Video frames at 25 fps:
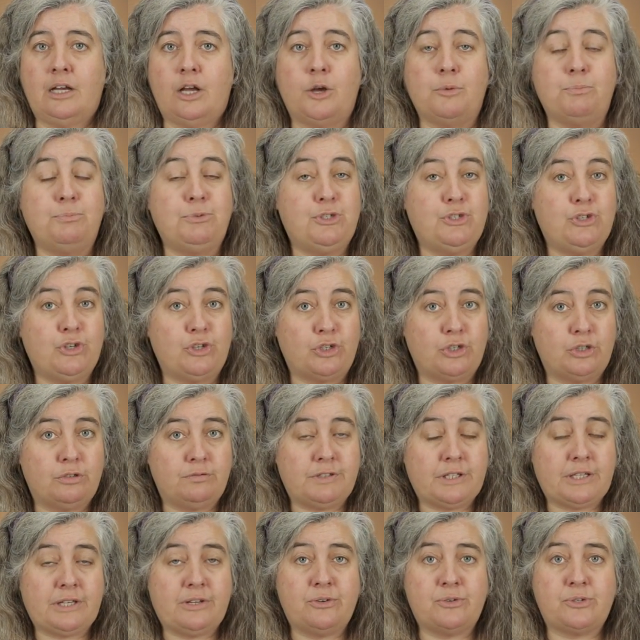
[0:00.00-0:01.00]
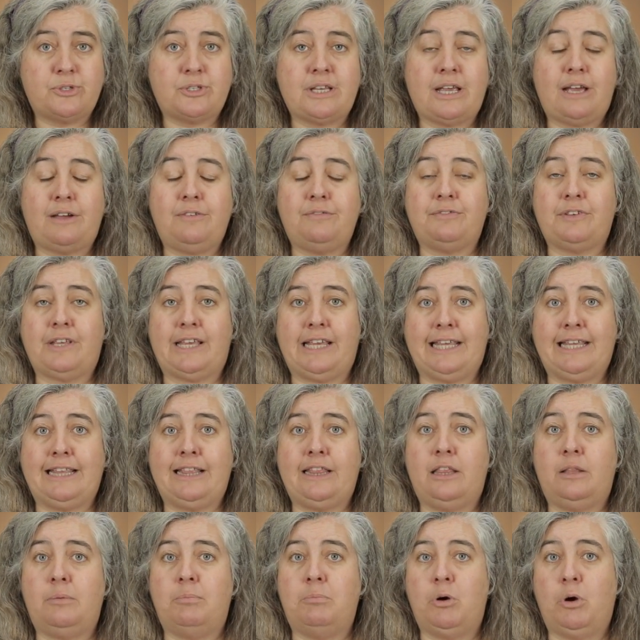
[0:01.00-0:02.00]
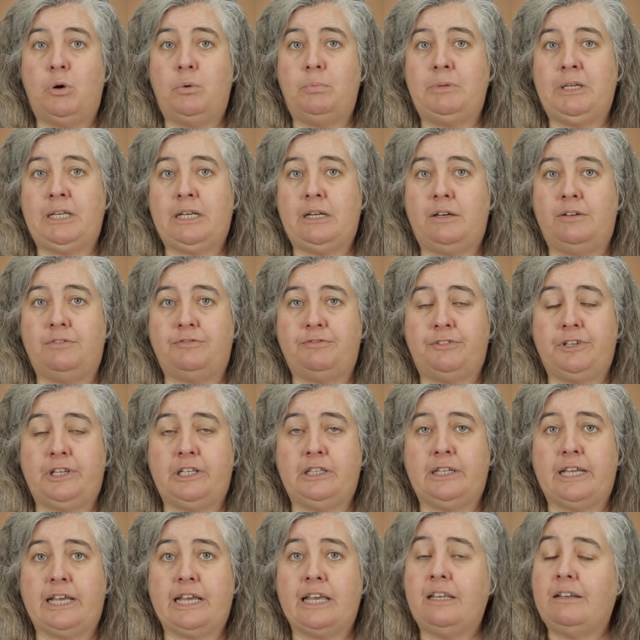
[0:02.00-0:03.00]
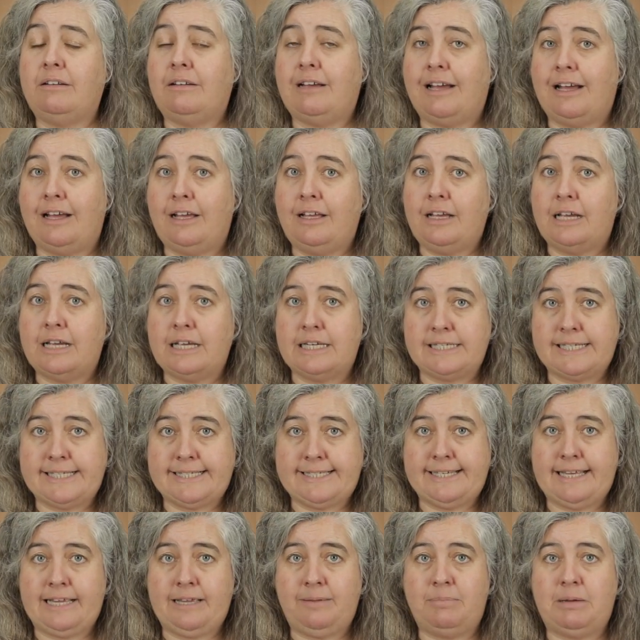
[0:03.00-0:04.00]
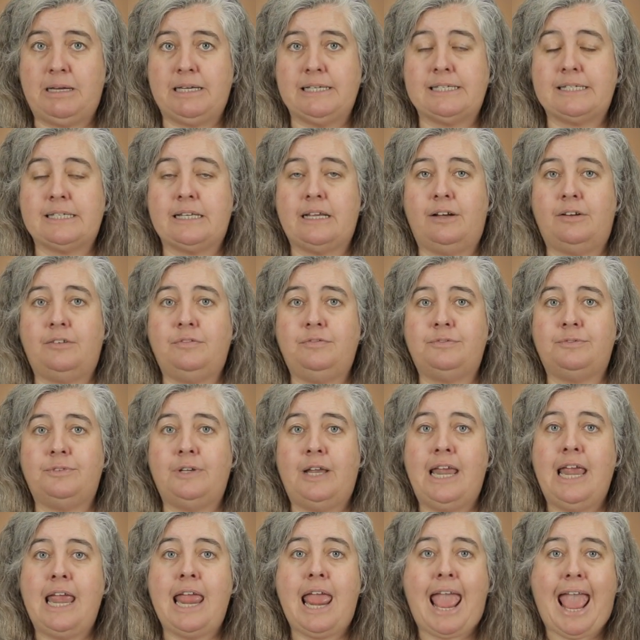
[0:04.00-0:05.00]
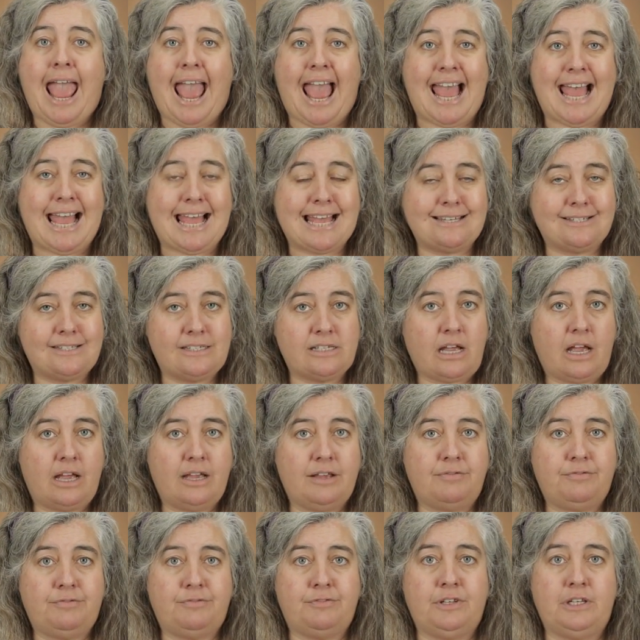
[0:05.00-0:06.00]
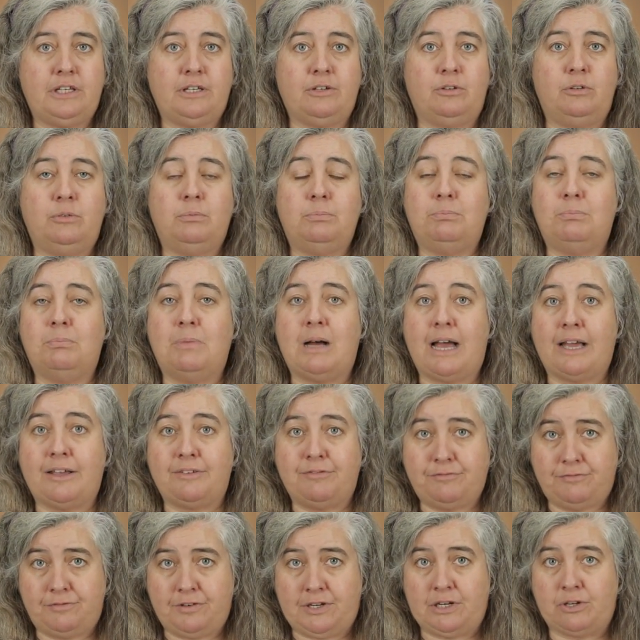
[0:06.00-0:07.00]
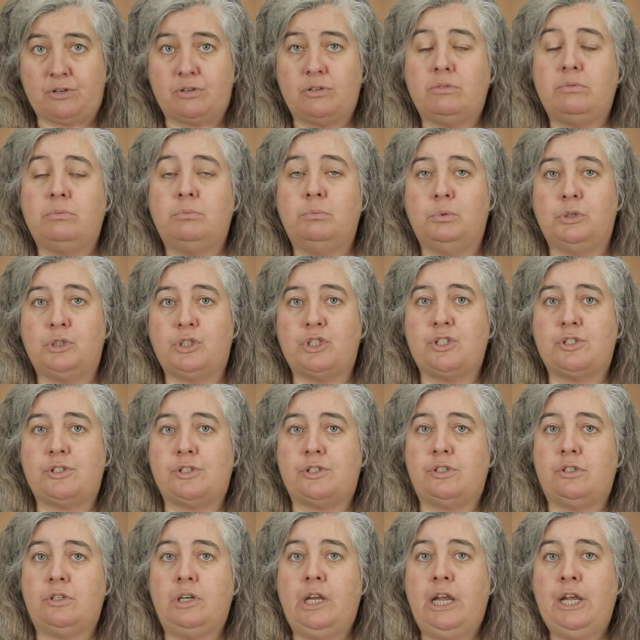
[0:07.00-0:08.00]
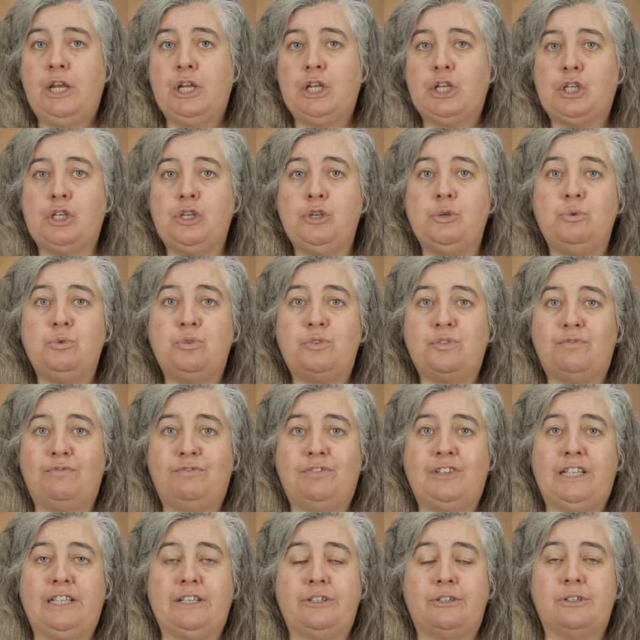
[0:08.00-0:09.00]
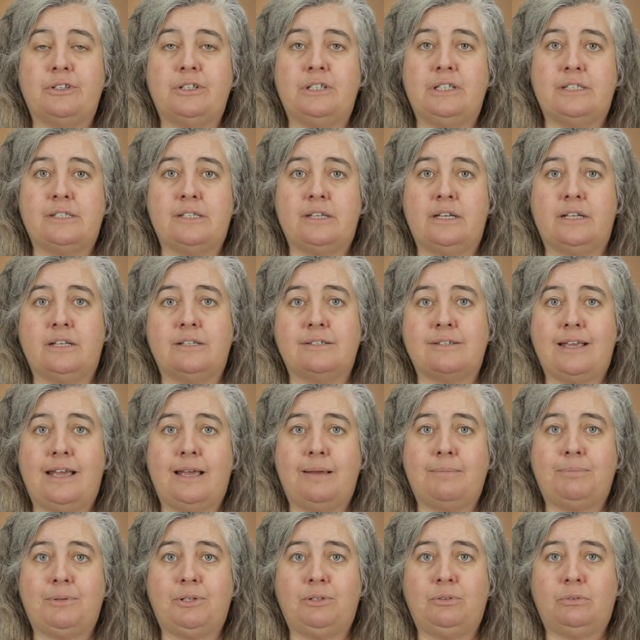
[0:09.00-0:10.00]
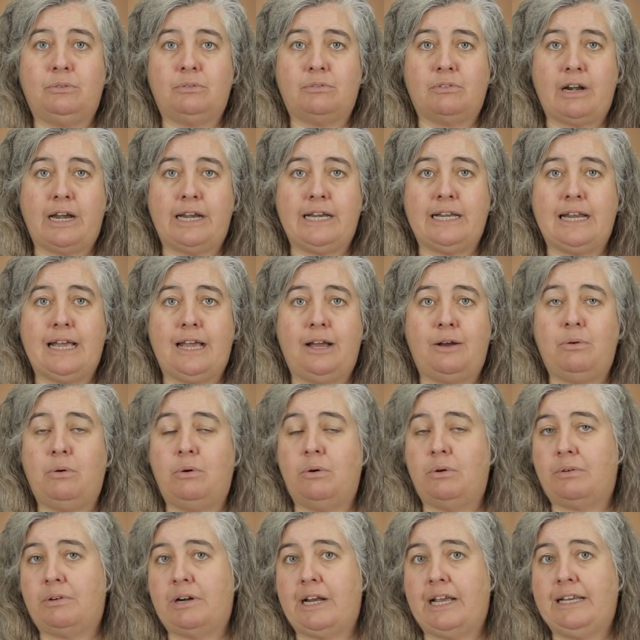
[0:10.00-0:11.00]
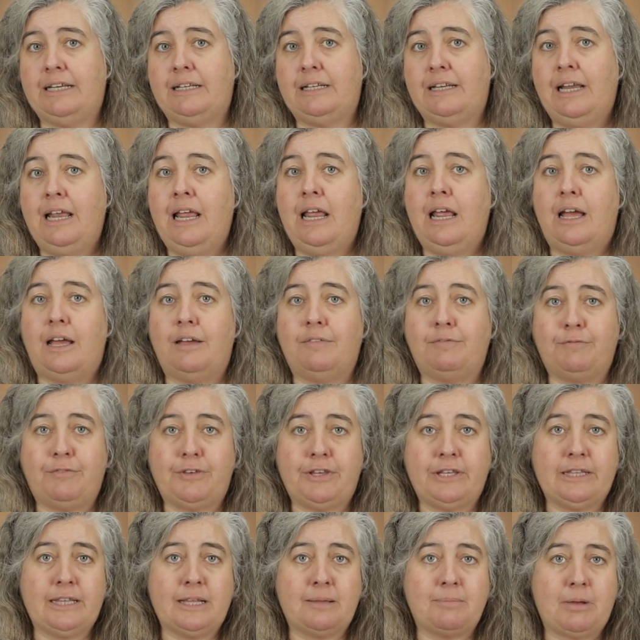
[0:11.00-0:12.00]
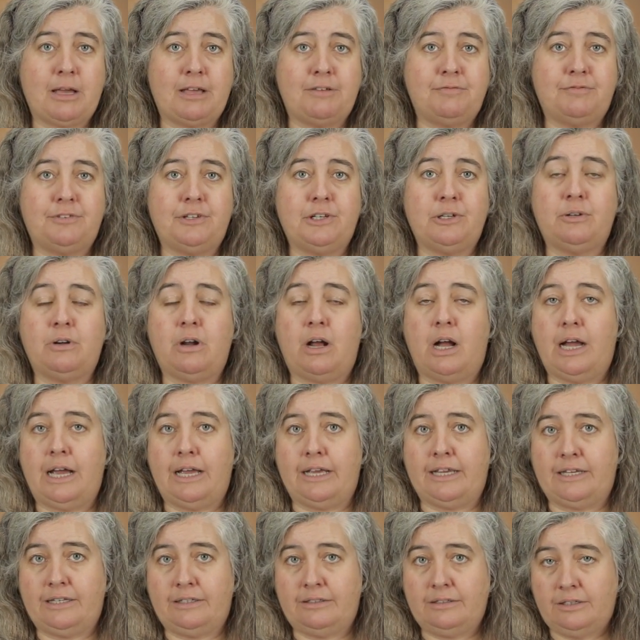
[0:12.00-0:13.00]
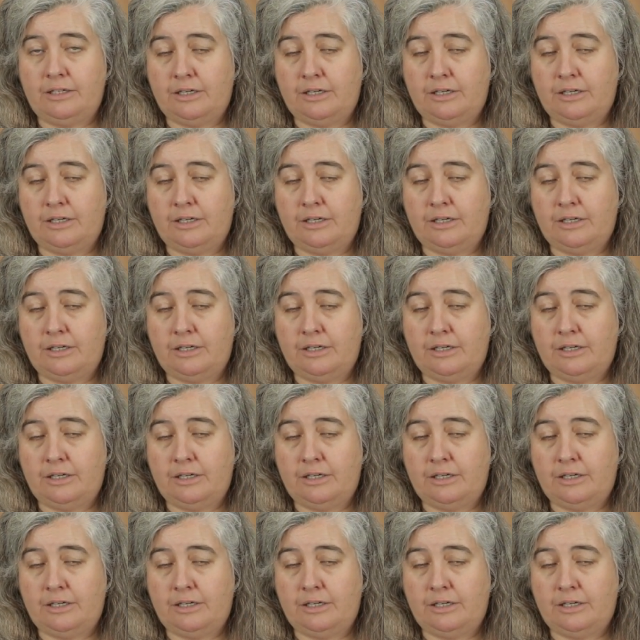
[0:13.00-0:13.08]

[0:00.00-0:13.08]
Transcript: observing yourself in the moment of feeling it. I see myself as I feel my fear. We'll just use fear as an example right now, all right? I'm feeling my fear. I